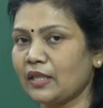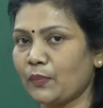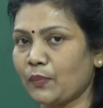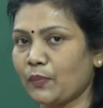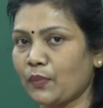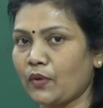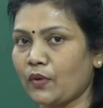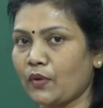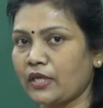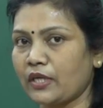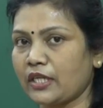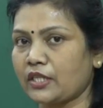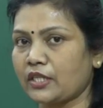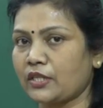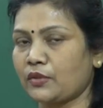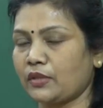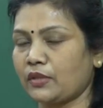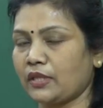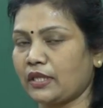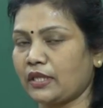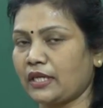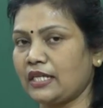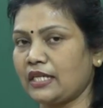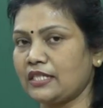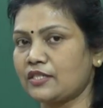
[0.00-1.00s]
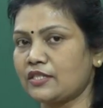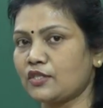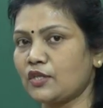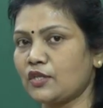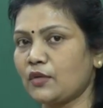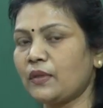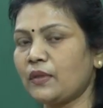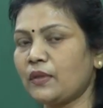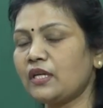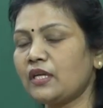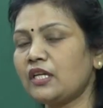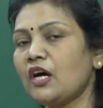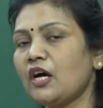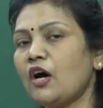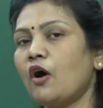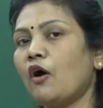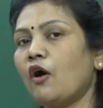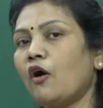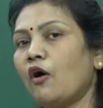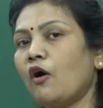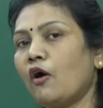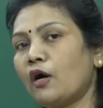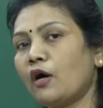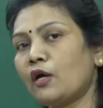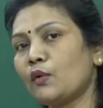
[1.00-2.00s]
the product to the consumer
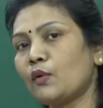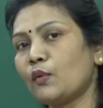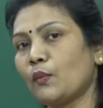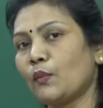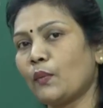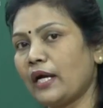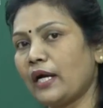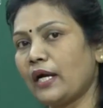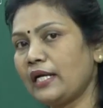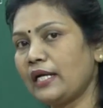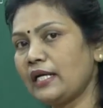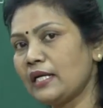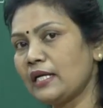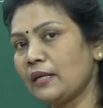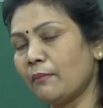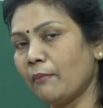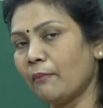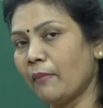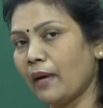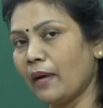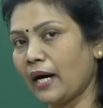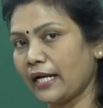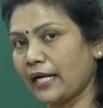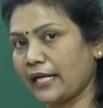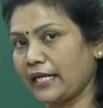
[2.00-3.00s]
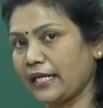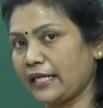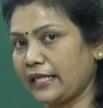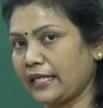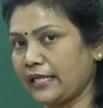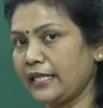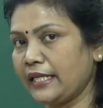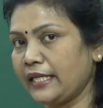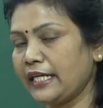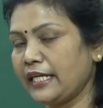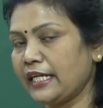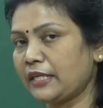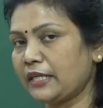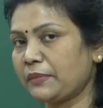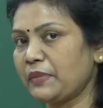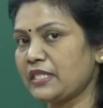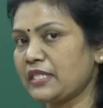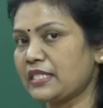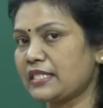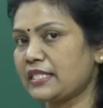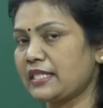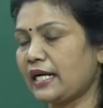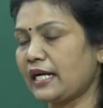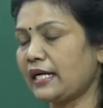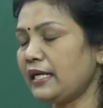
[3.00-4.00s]
or while marketing. It
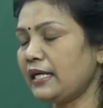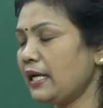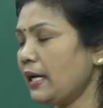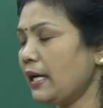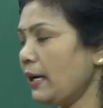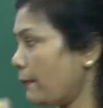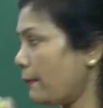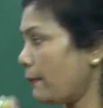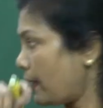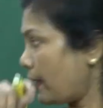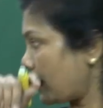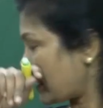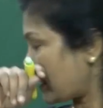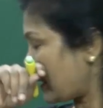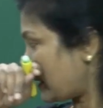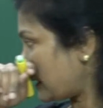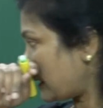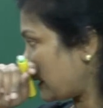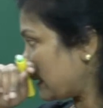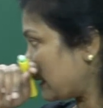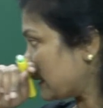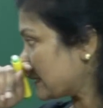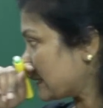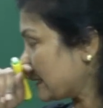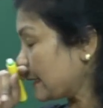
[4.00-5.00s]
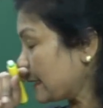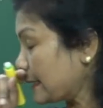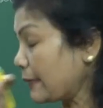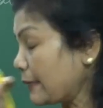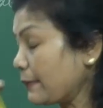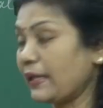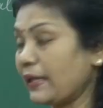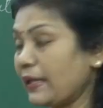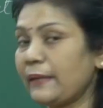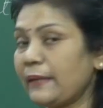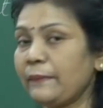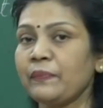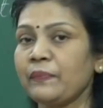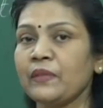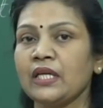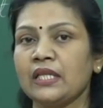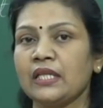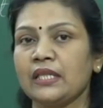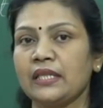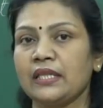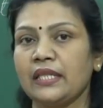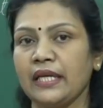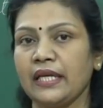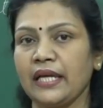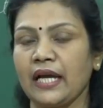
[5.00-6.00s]
means that marketing is nothing but
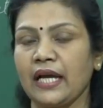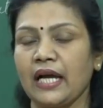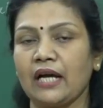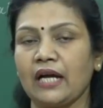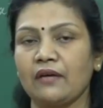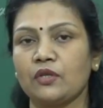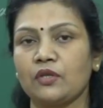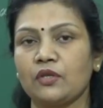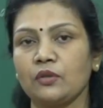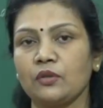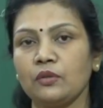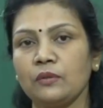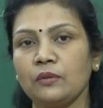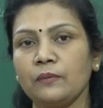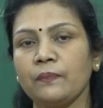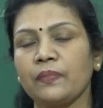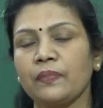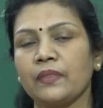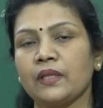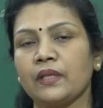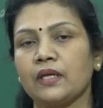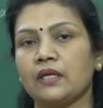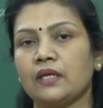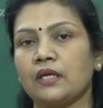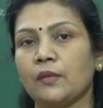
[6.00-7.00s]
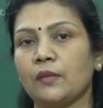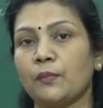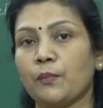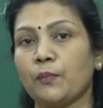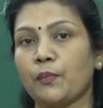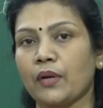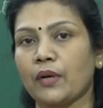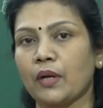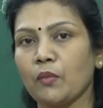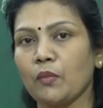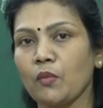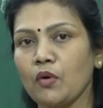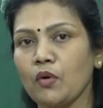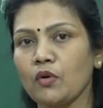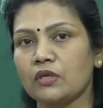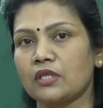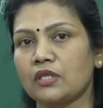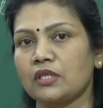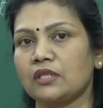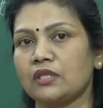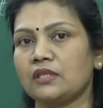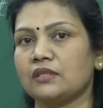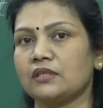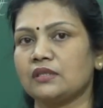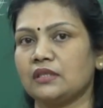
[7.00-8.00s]
they have to
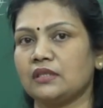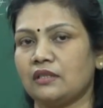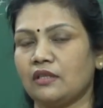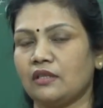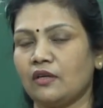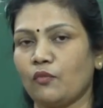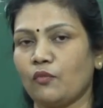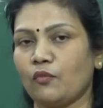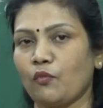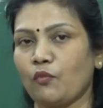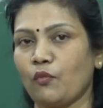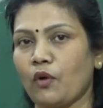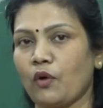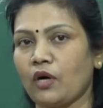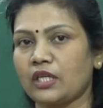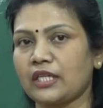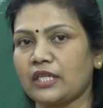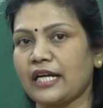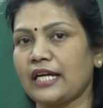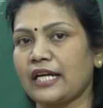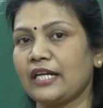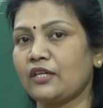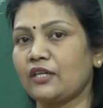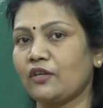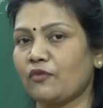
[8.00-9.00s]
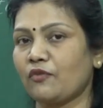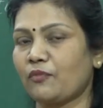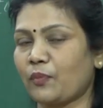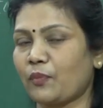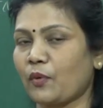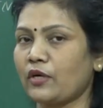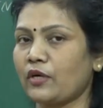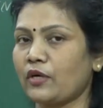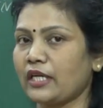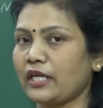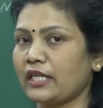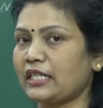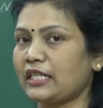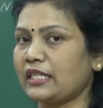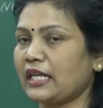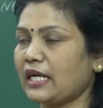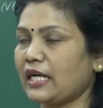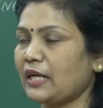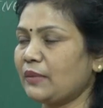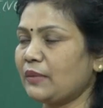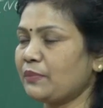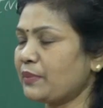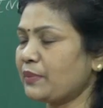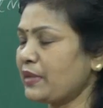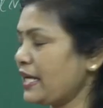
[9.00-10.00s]
promote what kind of product the
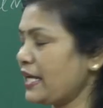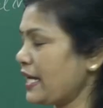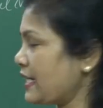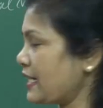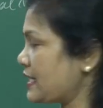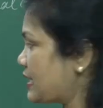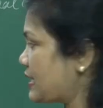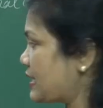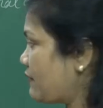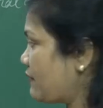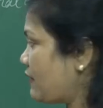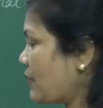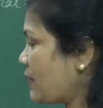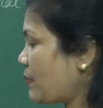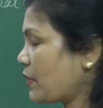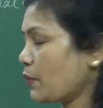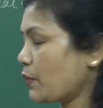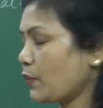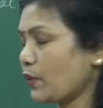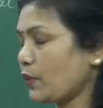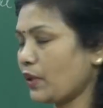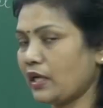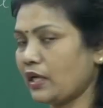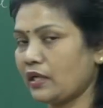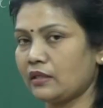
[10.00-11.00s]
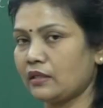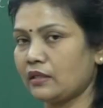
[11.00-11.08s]
company has developed,